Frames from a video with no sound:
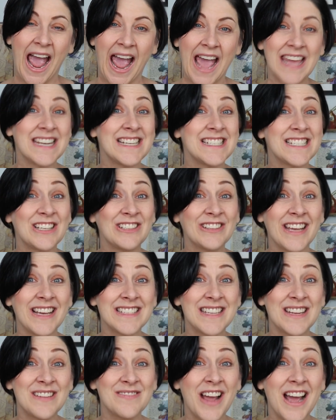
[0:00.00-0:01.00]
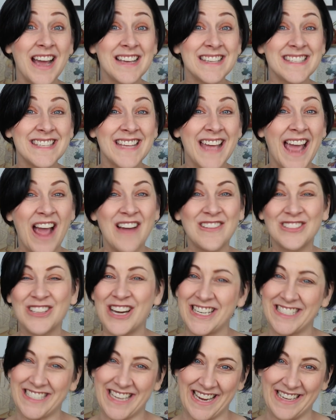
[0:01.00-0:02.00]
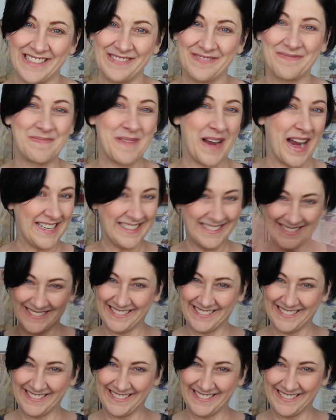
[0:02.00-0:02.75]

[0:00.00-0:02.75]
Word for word: And until next time, guys, have a great day. Bye.